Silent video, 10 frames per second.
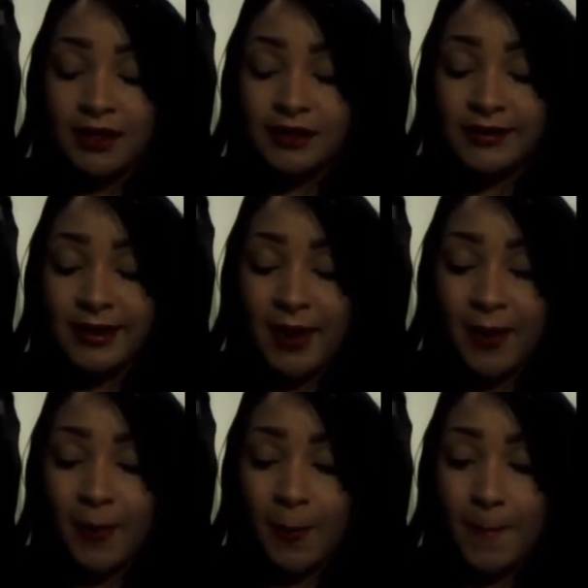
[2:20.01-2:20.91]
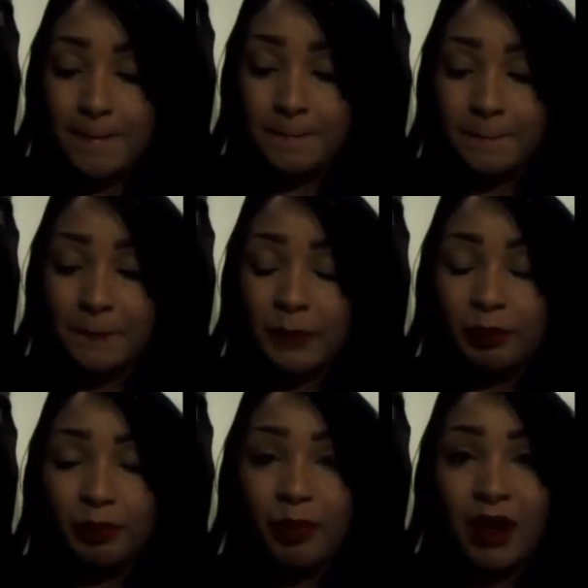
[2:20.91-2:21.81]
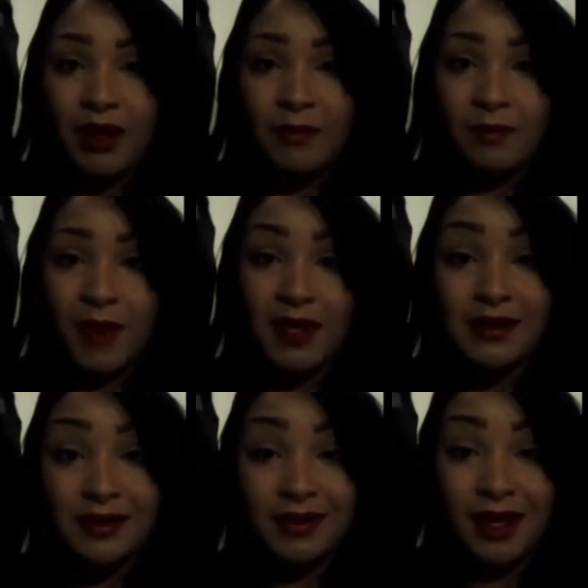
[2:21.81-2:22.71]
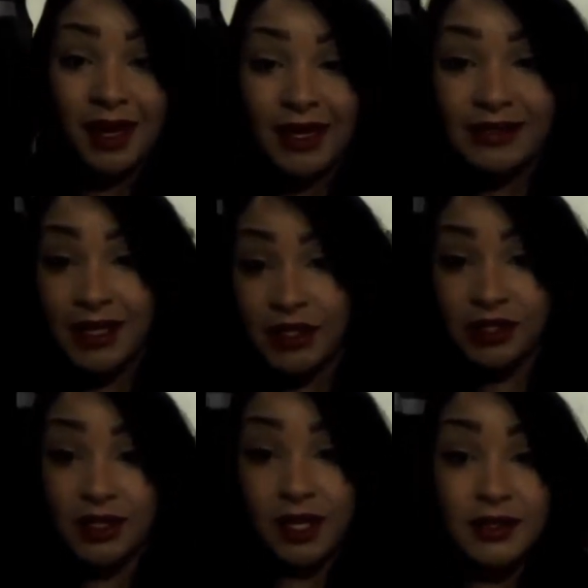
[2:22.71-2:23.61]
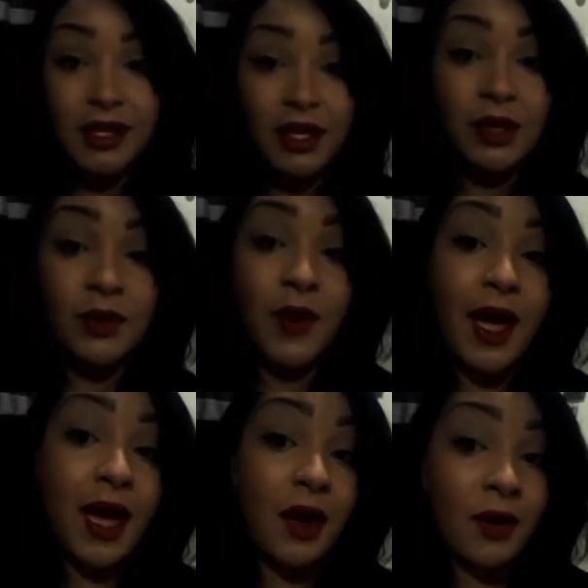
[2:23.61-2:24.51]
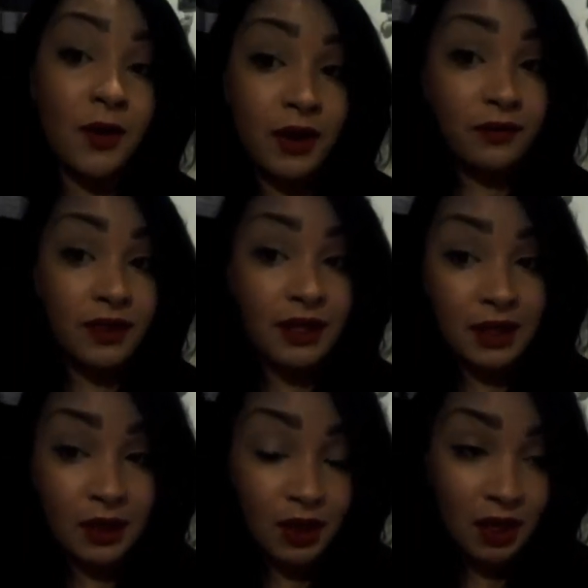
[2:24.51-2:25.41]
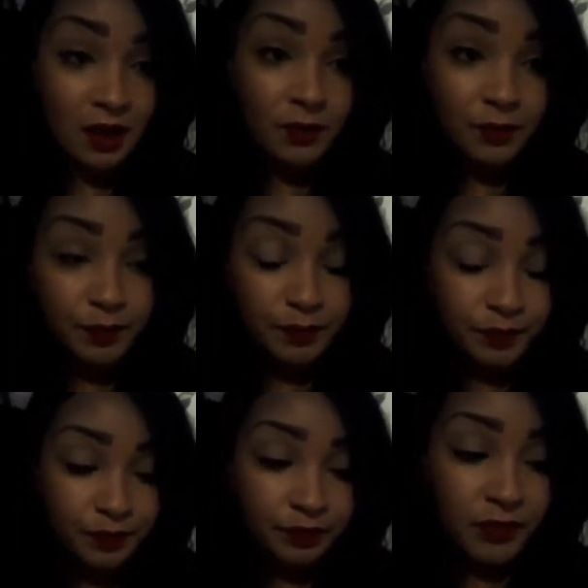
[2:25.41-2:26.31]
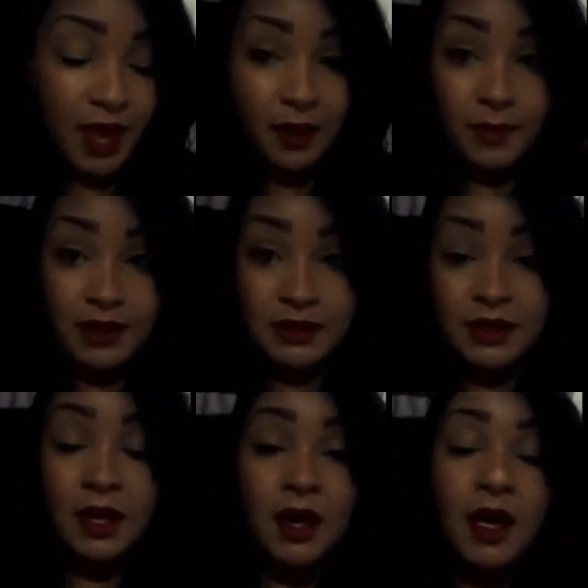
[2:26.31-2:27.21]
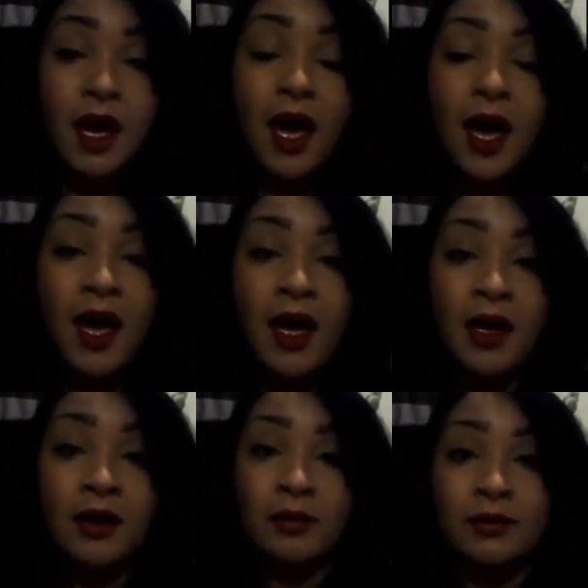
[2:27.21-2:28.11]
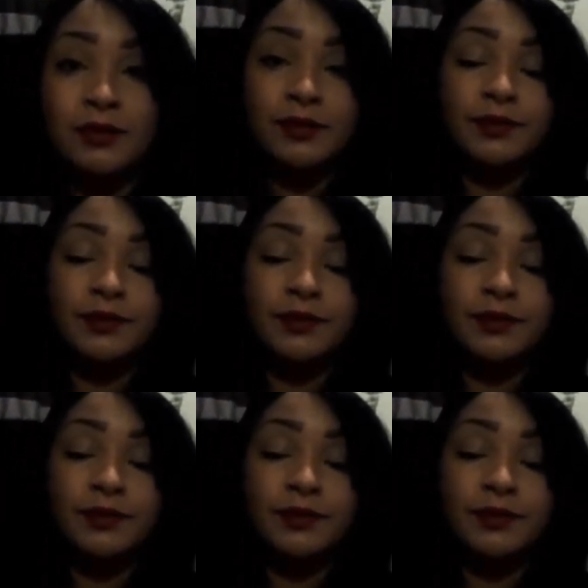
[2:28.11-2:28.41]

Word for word: so basically, I guess I could just kind of tell you how everything um, happened. Um,